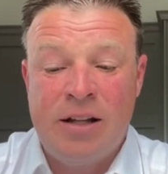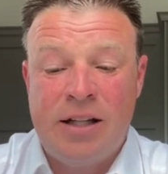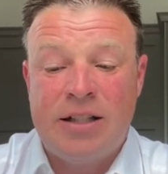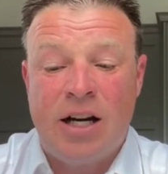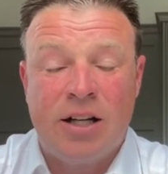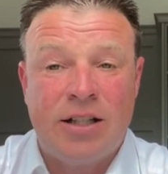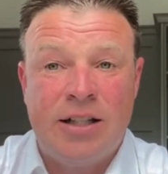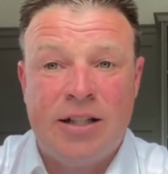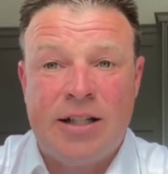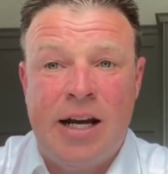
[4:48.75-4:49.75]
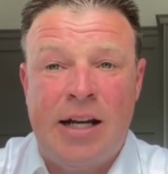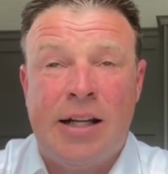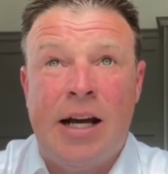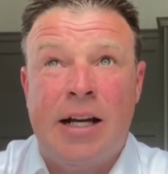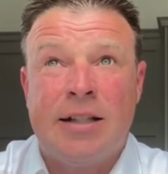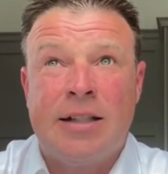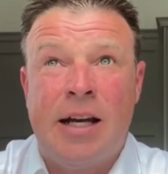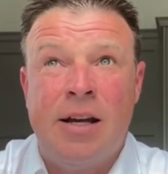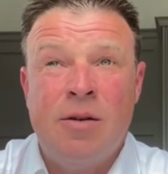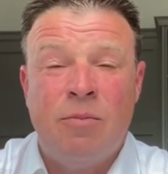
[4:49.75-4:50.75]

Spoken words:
This horse didn't stay the last day.